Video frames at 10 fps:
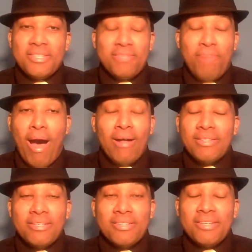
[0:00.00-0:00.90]

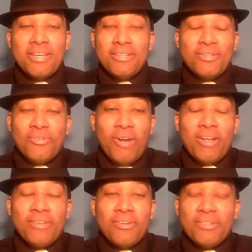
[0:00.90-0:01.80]
Politics is getting
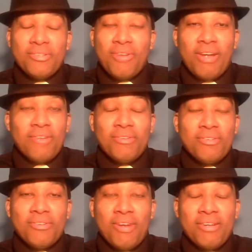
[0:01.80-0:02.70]
stranger and stranger and
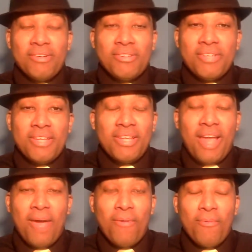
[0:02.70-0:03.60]
stranger. It's getting
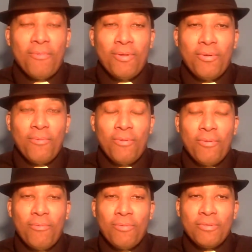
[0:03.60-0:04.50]
like,
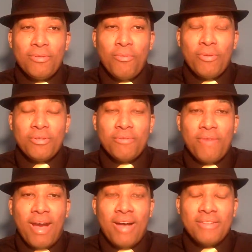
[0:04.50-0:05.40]
the Wizard of
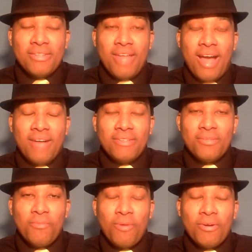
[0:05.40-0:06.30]
Oz and Alice
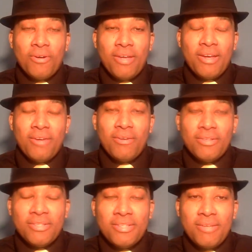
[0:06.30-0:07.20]
in Wonderland and all
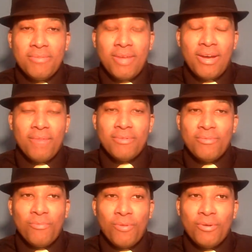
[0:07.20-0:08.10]
at the same time. It's
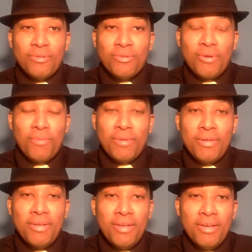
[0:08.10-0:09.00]
real
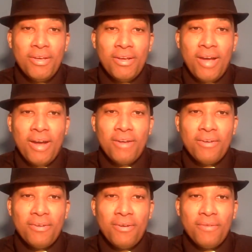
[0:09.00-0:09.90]
trippy kind
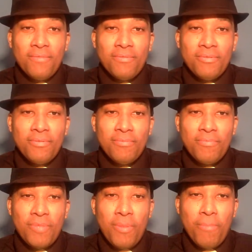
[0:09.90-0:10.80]
of
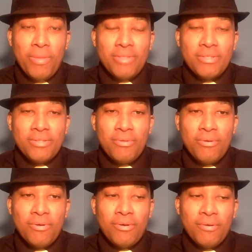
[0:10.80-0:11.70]
business
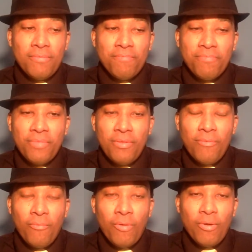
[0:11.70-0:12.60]
going on.
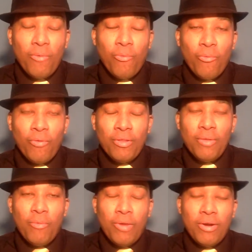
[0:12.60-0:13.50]

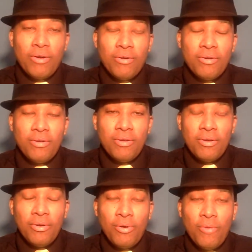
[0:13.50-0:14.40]
Really weird,
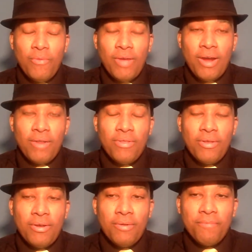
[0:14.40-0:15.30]
goofy kind of
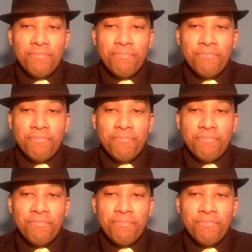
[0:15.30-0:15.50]
thing.